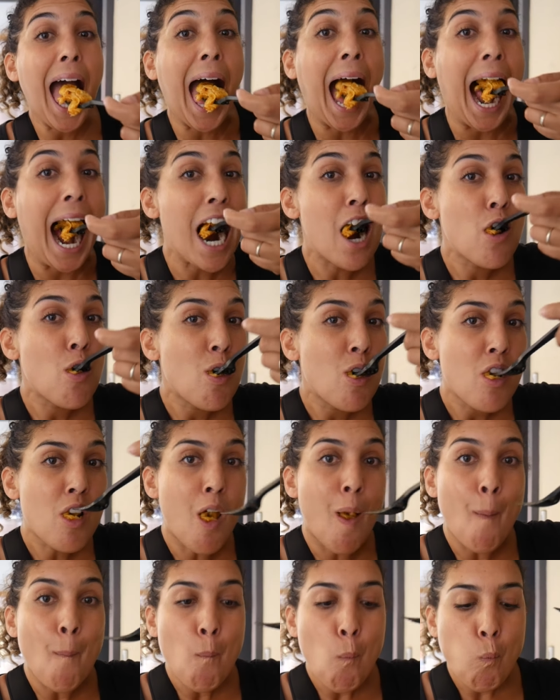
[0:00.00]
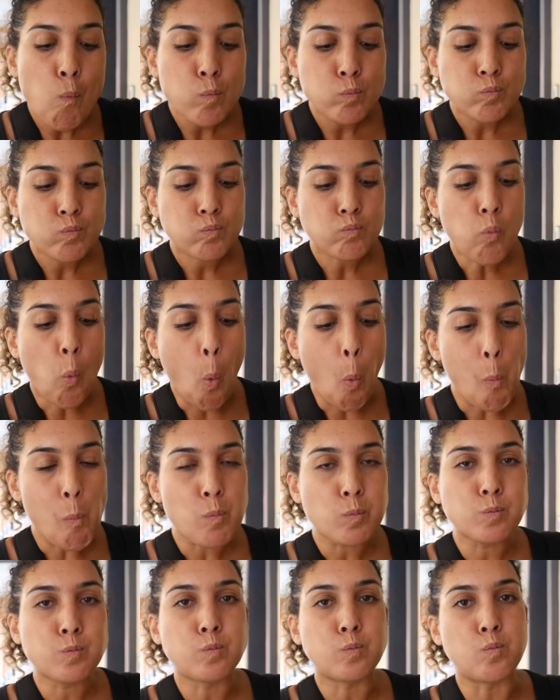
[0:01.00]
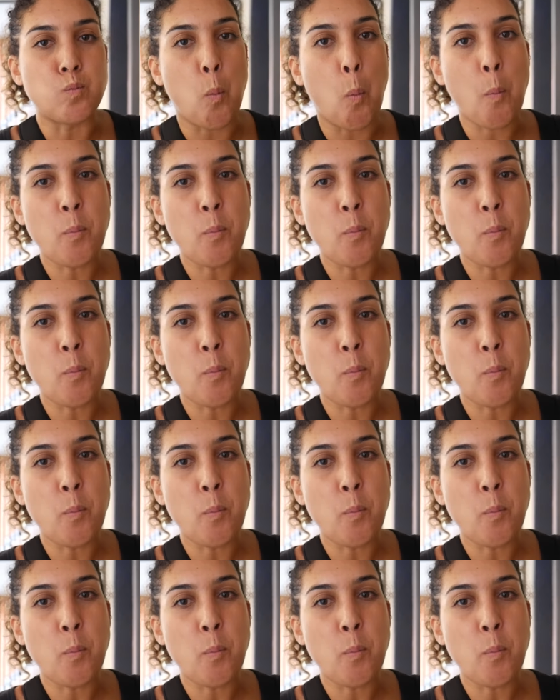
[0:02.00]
You can eat it anywhere along the street. Mm.